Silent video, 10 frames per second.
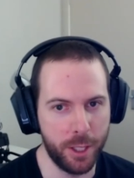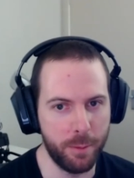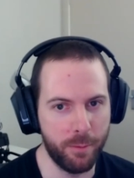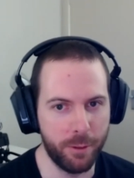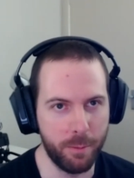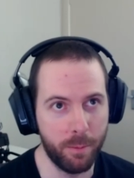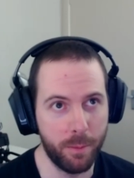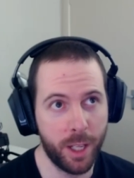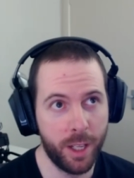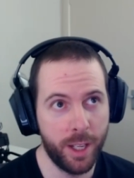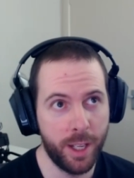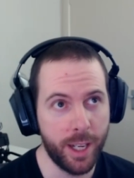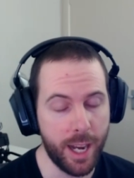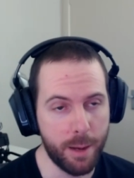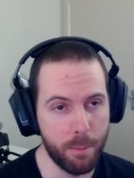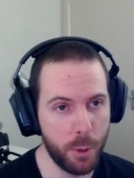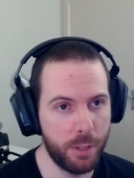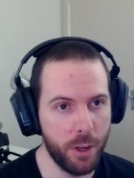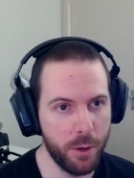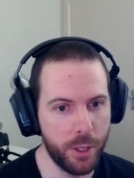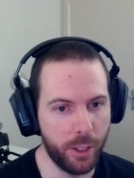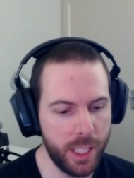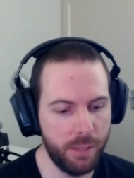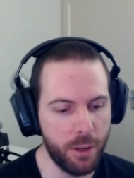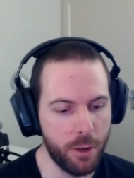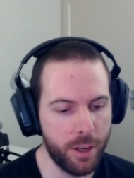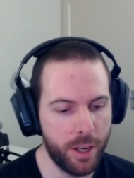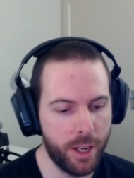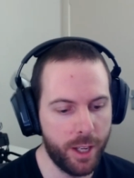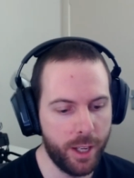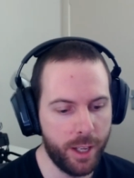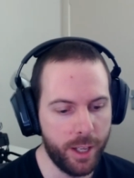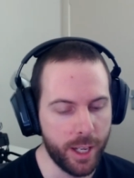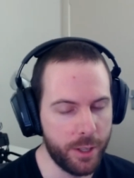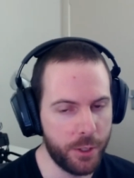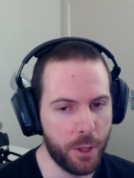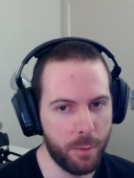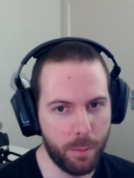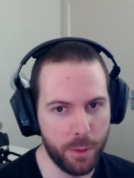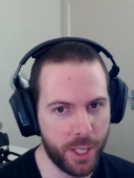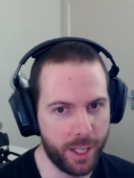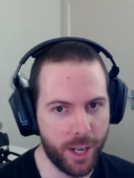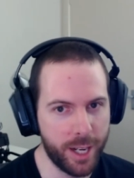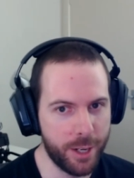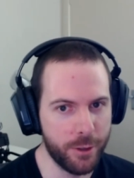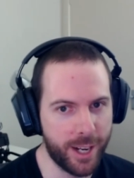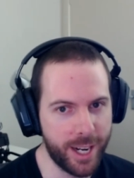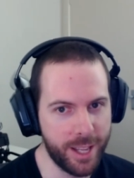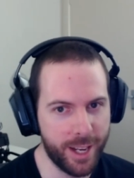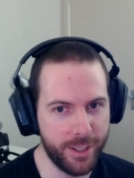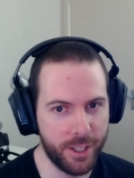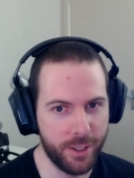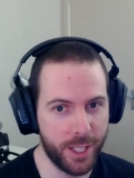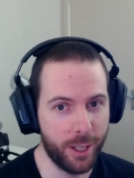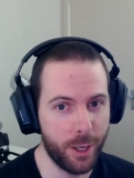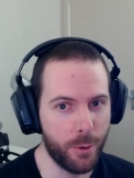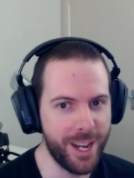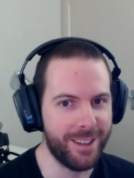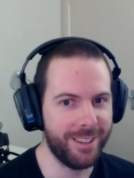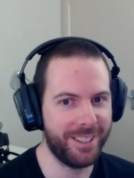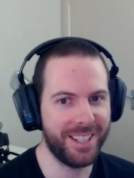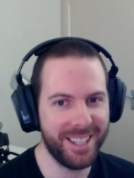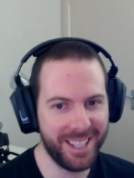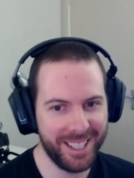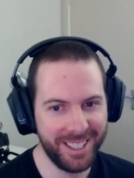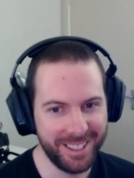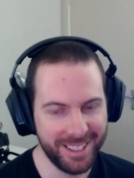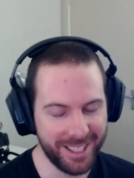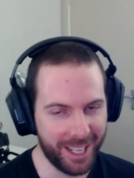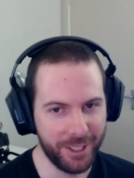them from most viewed to least viewed, and I saw the one was like 990,000. I was like, oh wow, it's actually